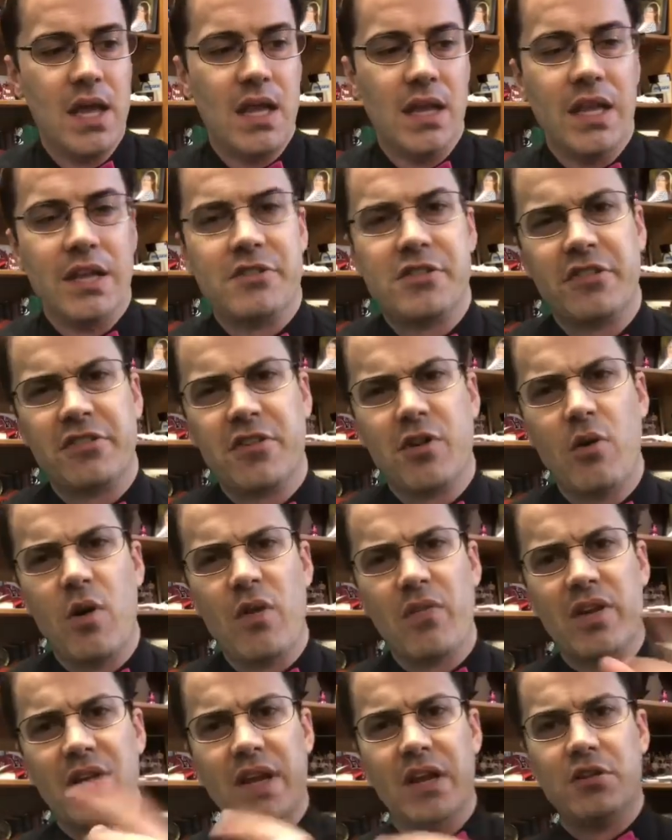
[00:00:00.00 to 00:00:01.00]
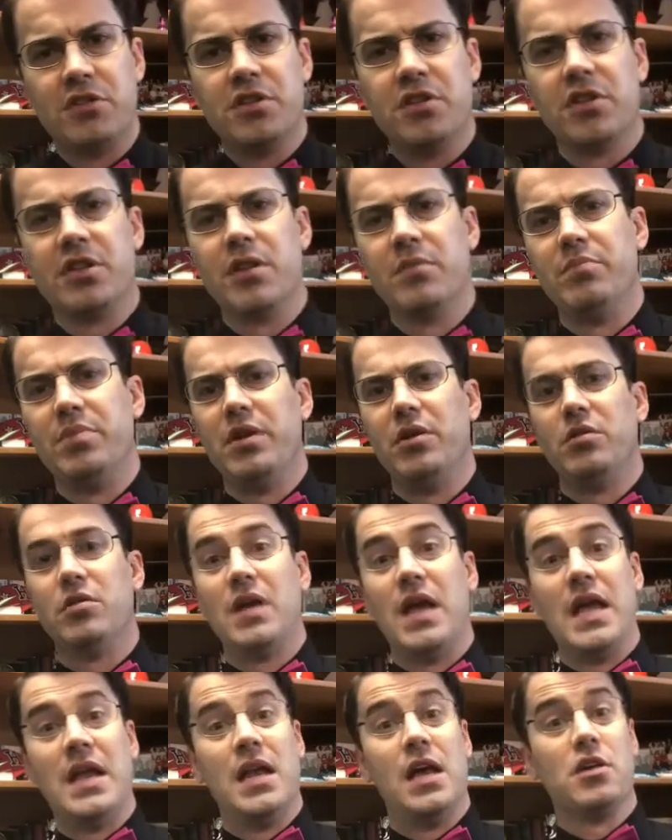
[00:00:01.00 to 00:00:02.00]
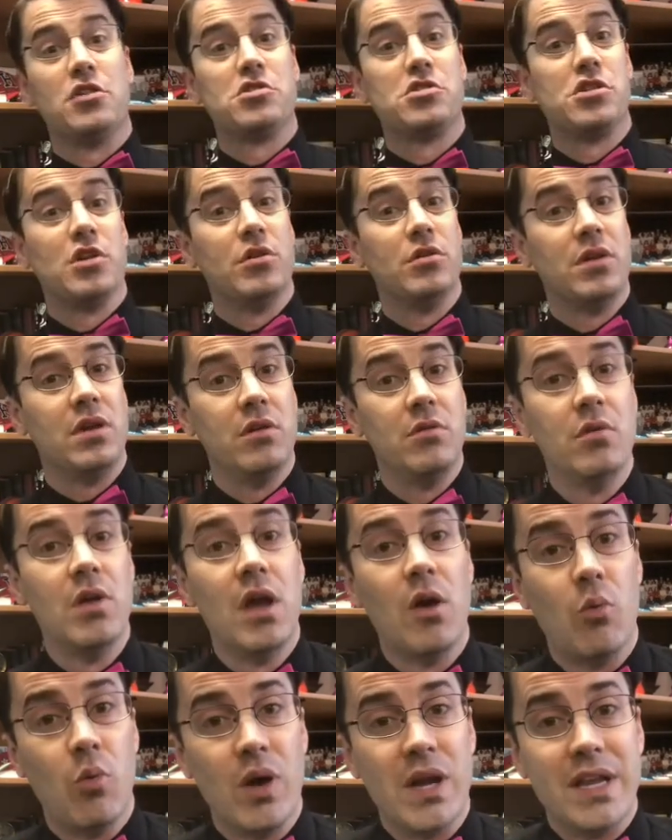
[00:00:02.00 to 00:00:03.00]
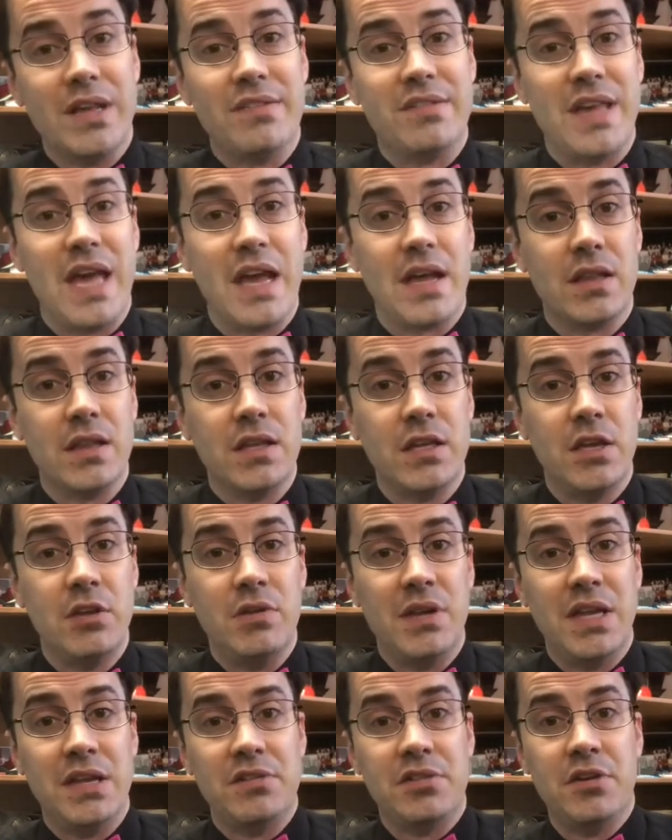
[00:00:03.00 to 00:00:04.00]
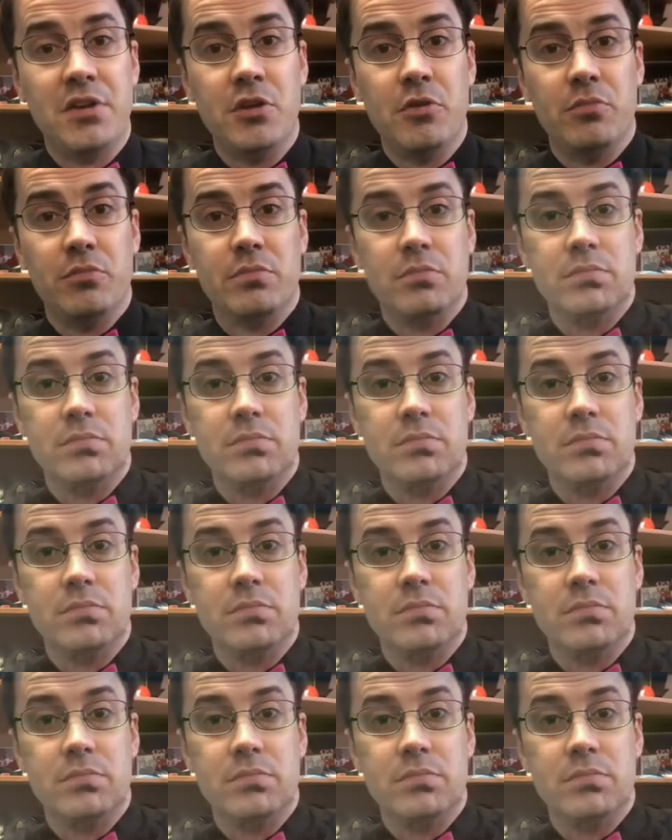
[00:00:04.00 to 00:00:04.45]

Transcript: Let's just go over here to the computer and I'll show you what exactly you need to do.